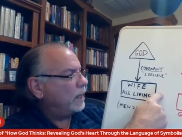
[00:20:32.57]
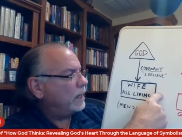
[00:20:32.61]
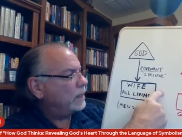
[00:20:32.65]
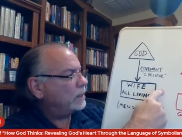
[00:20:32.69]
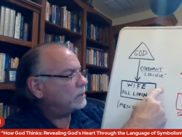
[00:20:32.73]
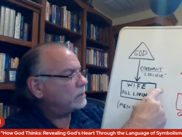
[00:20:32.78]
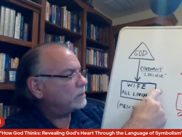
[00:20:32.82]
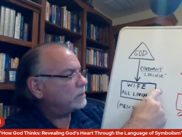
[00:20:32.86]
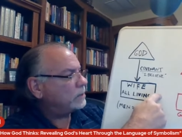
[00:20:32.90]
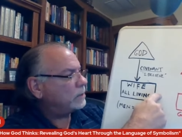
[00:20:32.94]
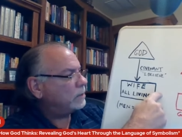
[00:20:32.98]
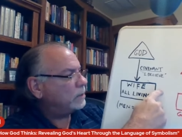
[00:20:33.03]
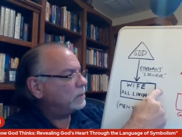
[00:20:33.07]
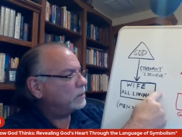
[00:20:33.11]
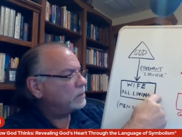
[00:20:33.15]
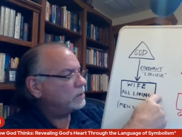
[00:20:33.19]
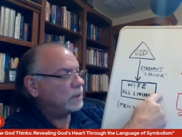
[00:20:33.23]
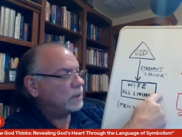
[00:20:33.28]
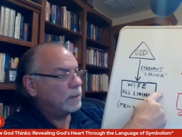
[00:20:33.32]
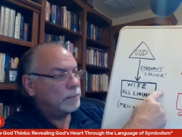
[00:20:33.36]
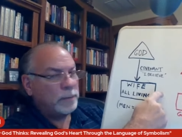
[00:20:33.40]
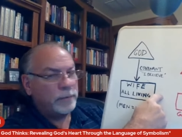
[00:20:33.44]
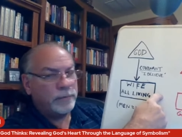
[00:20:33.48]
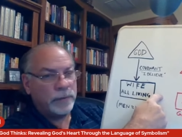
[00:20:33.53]
as
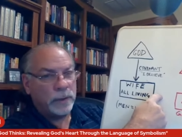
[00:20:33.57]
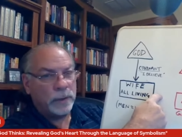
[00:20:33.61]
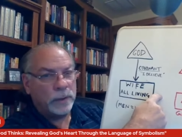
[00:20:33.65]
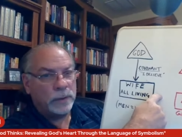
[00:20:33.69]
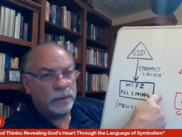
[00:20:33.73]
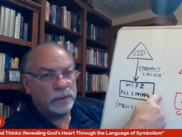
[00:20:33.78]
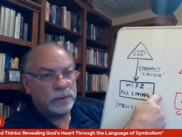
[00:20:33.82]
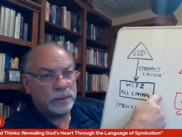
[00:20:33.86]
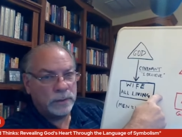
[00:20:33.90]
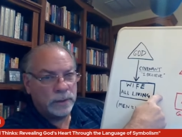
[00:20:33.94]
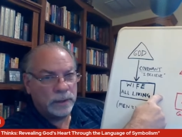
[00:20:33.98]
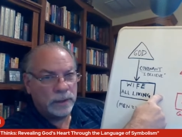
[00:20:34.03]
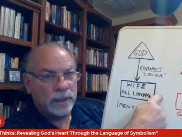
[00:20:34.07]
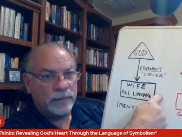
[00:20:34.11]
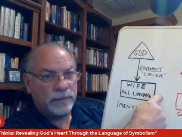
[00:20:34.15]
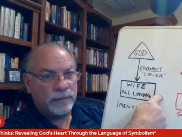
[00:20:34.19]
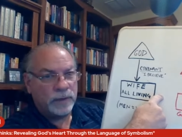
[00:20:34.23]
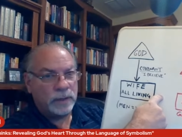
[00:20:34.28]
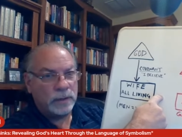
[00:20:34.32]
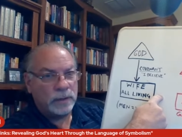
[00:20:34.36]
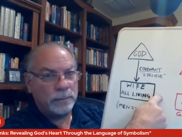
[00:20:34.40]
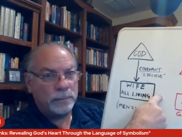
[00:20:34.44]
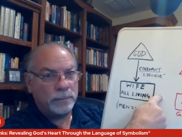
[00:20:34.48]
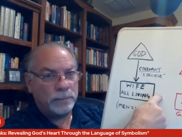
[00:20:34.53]
some of those
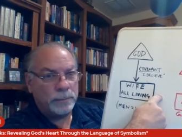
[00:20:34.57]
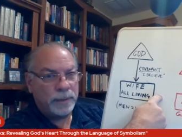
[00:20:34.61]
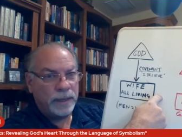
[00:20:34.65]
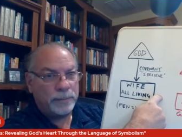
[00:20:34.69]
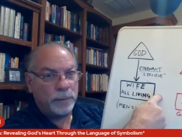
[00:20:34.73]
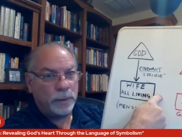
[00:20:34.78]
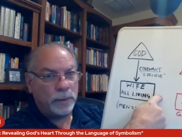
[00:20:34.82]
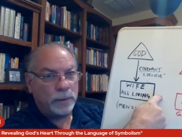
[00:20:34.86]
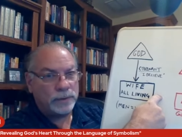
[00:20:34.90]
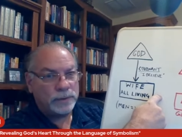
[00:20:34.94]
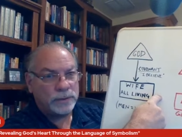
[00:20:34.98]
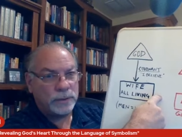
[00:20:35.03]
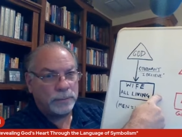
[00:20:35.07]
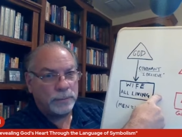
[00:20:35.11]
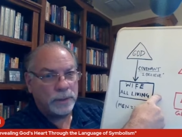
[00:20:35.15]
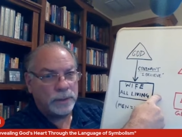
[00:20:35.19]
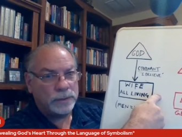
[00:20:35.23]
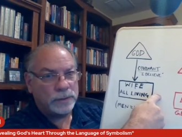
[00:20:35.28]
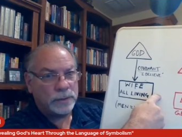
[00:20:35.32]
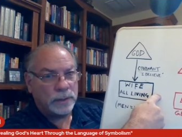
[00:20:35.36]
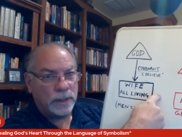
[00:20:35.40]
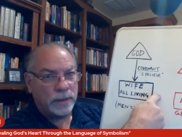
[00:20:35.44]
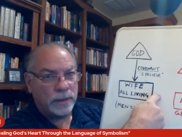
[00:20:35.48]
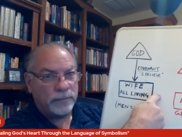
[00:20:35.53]
living people, some of
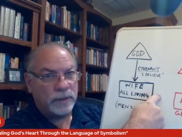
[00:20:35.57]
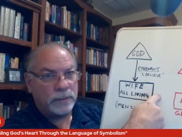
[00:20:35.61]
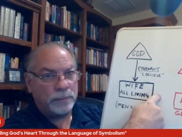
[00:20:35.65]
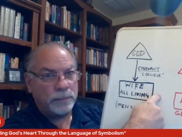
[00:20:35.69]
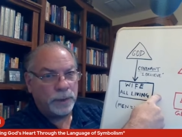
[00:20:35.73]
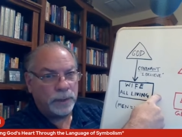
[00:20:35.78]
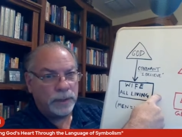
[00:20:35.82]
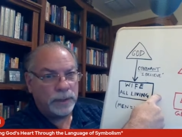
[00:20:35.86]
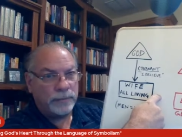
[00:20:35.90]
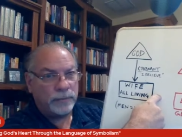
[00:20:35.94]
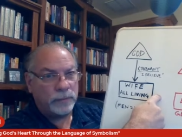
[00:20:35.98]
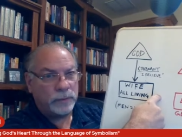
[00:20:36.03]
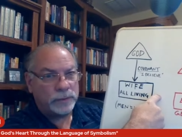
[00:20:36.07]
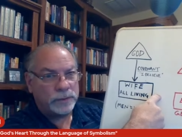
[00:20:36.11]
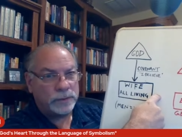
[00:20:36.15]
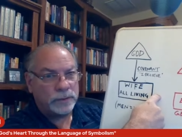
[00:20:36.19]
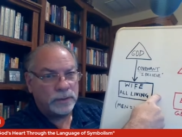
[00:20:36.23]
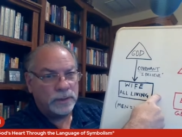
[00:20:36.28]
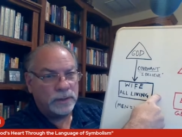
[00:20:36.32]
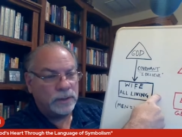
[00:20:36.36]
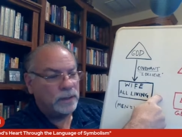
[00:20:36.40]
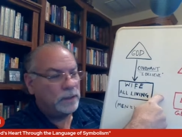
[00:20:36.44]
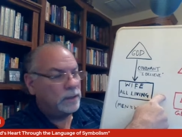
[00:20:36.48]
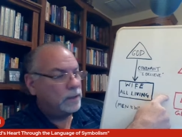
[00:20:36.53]
those living
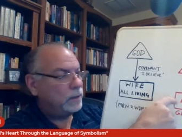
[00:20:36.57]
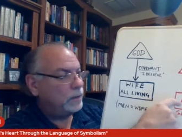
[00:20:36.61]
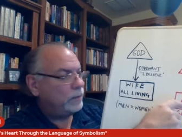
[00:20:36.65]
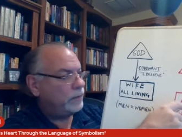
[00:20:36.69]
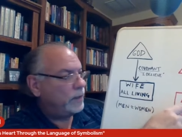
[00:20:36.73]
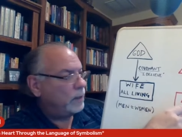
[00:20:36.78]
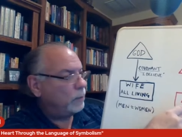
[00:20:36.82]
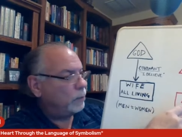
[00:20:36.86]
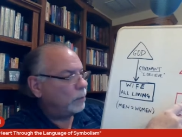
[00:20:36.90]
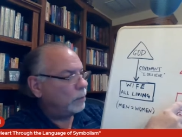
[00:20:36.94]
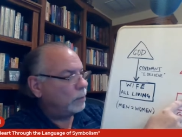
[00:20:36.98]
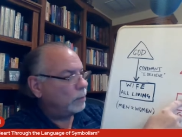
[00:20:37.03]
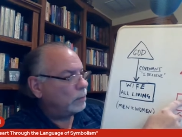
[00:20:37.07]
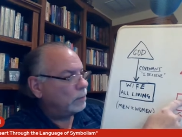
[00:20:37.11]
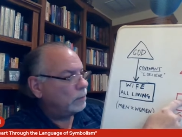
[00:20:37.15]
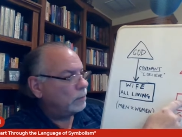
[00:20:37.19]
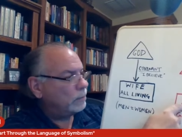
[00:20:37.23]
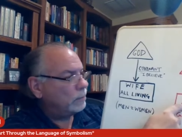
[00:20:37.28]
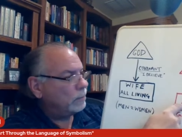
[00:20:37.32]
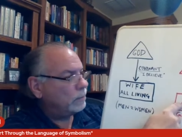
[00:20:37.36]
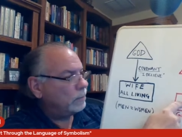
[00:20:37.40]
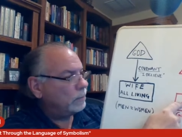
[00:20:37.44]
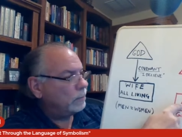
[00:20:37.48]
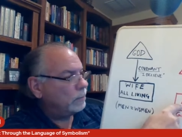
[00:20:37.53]
believers that were
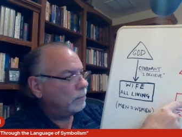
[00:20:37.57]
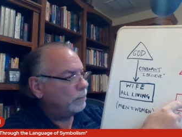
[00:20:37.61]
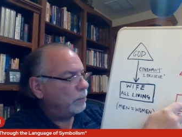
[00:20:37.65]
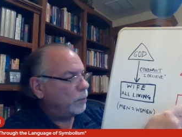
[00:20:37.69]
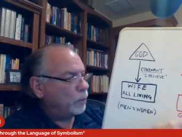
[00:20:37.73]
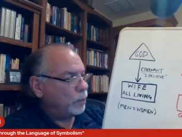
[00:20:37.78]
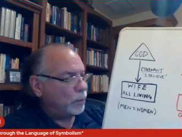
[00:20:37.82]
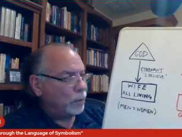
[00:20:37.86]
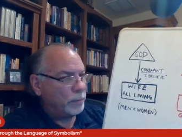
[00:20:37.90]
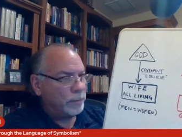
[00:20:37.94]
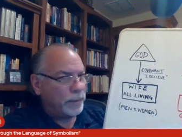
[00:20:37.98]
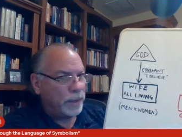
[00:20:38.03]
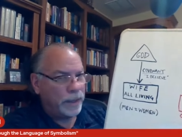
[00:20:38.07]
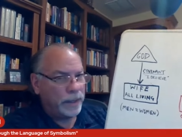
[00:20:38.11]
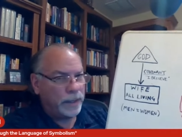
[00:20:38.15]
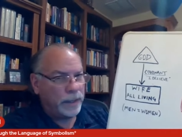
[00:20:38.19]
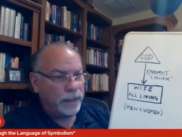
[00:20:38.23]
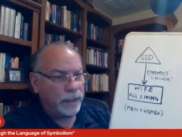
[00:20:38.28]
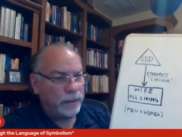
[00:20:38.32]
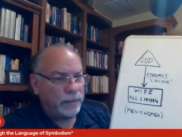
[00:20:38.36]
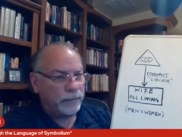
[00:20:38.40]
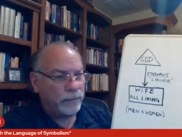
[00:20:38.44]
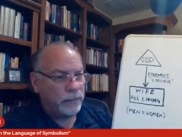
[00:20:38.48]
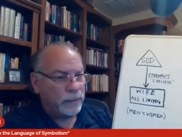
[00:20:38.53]
born by
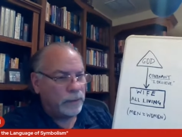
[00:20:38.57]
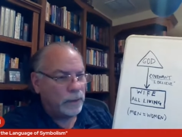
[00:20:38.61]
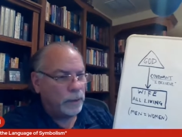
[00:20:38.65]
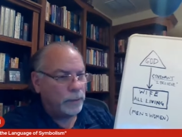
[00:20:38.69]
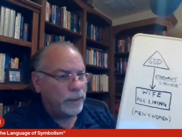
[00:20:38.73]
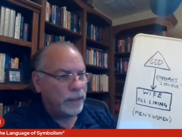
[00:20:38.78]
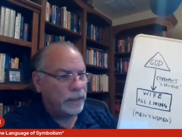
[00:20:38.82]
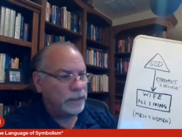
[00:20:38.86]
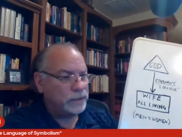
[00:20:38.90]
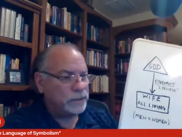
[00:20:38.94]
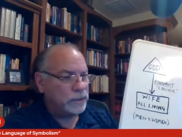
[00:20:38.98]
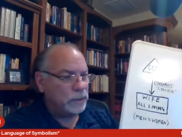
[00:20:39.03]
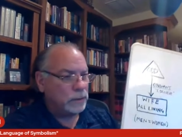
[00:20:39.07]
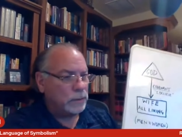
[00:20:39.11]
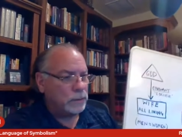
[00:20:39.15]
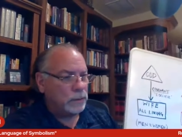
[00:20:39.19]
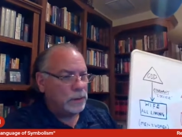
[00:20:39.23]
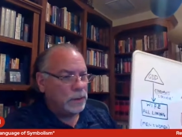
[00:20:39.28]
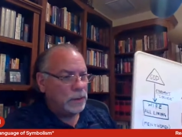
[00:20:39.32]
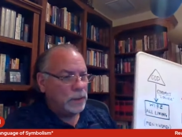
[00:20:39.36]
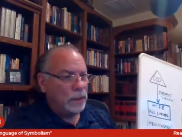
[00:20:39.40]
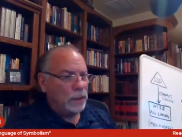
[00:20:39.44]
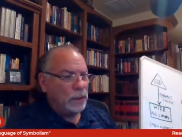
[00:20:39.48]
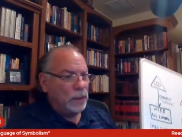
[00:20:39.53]
Eve. Okay, so
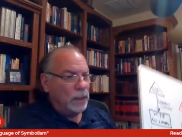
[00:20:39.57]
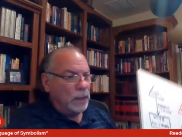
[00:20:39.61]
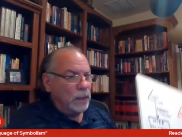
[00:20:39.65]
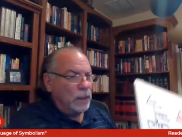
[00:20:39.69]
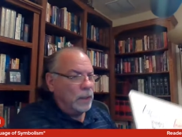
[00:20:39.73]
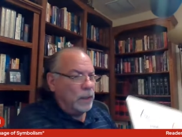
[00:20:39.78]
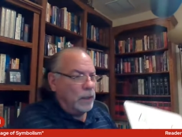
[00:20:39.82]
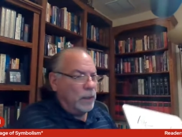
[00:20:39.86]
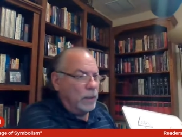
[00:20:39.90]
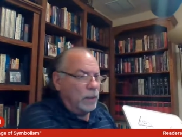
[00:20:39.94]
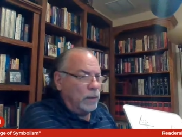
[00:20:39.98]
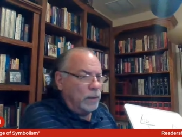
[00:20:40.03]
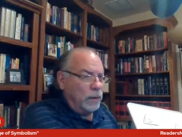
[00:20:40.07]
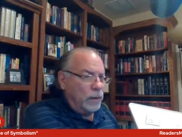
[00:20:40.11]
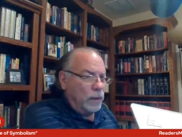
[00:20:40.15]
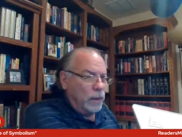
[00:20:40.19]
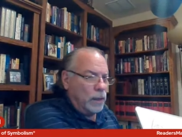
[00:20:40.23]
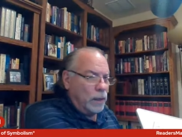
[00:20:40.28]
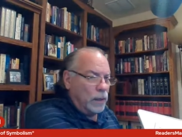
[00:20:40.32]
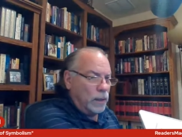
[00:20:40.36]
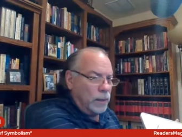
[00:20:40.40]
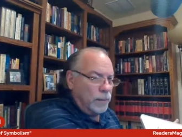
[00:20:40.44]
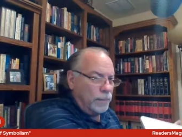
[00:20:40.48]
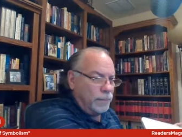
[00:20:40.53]

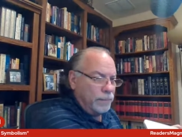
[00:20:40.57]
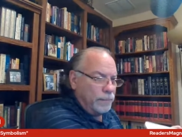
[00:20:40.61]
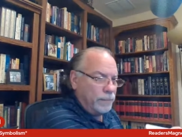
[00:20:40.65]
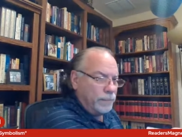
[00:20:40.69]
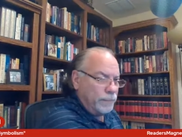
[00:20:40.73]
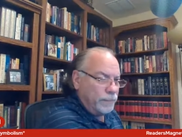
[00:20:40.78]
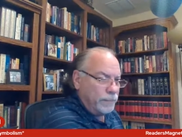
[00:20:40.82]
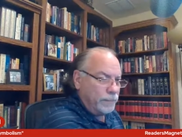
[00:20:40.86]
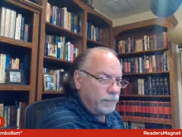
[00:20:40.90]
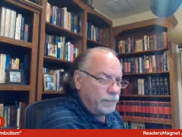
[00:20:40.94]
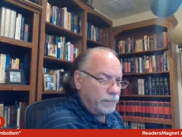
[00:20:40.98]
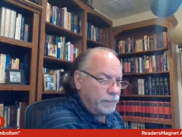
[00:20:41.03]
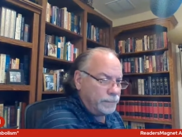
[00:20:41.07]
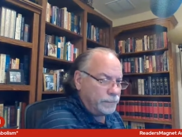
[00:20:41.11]
um,